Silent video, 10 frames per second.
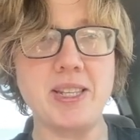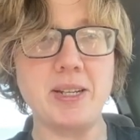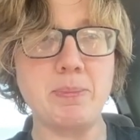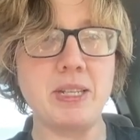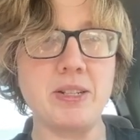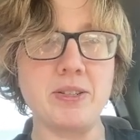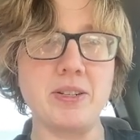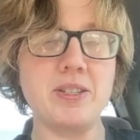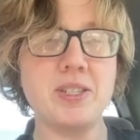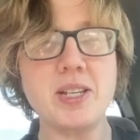that
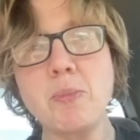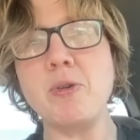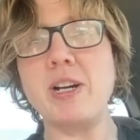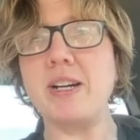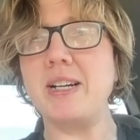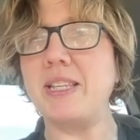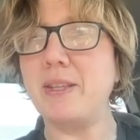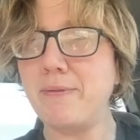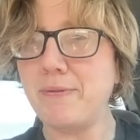appear somewhere in the